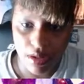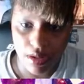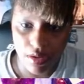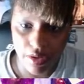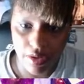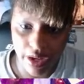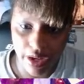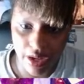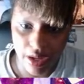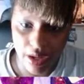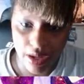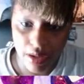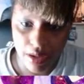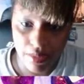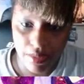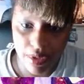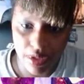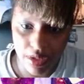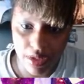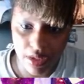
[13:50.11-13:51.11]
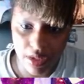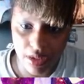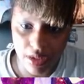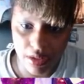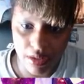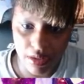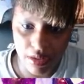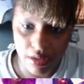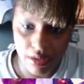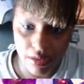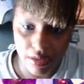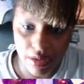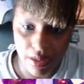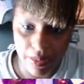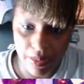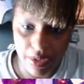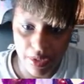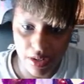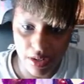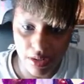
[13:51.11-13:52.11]
Okay. Put it in here.
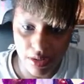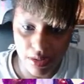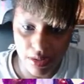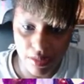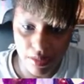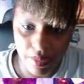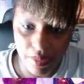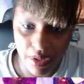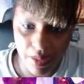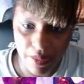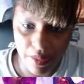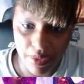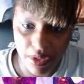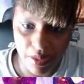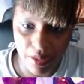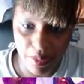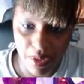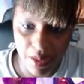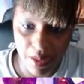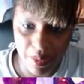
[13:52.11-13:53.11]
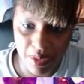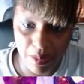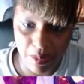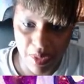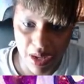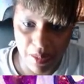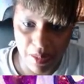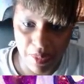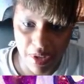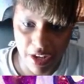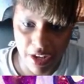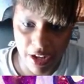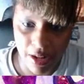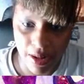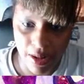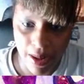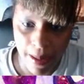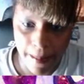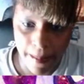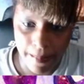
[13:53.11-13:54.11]
Grab it here. Pop it. pop it. A pop
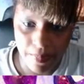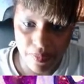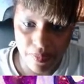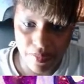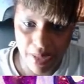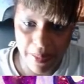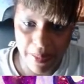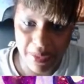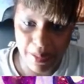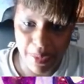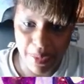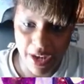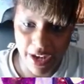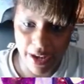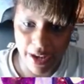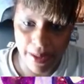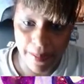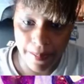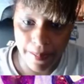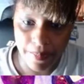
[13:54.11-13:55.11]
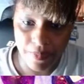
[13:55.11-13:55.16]
pot. Pop the pot.